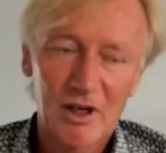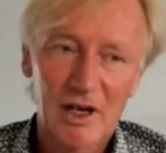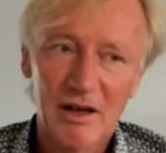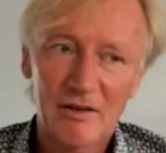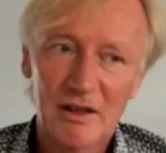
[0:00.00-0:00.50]

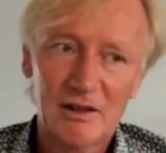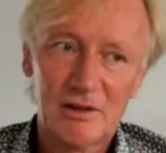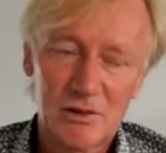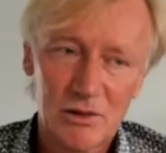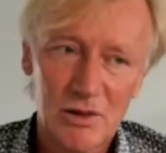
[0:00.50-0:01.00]
and I
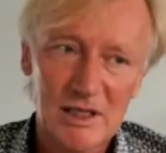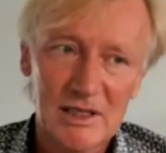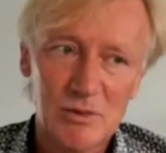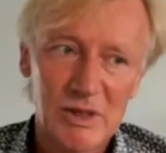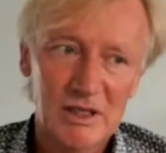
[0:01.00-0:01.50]
think
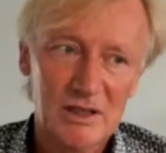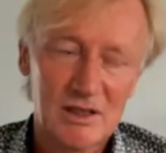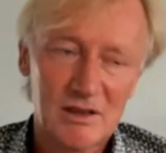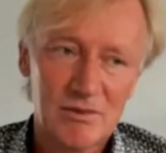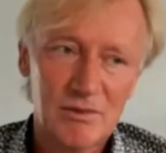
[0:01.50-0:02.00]
trust
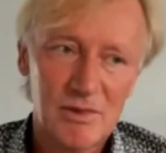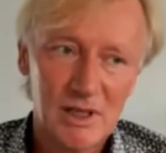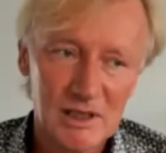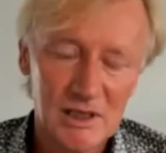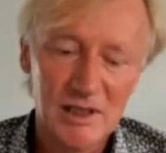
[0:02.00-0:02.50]
means
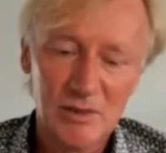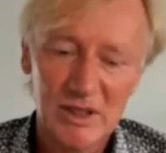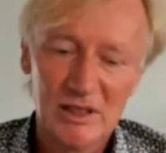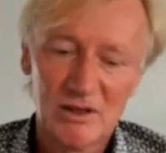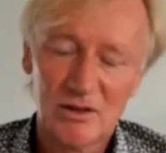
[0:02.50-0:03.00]
listening,
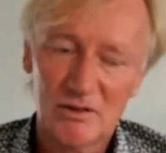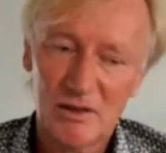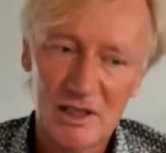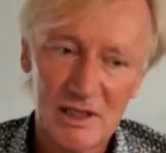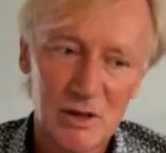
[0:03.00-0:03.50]
means sort of
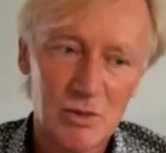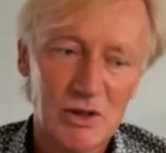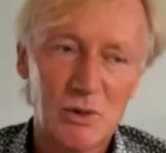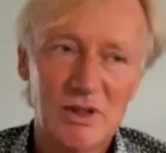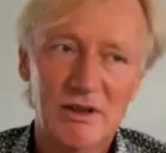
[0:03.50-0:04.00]
listening
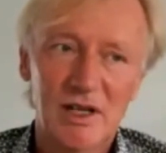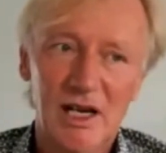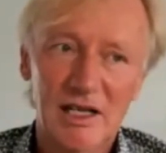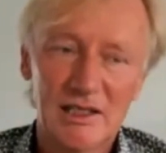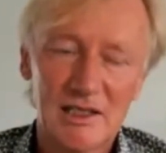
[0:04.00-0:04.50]
between the
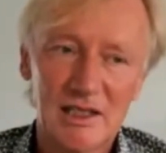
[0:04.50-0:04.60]
lines.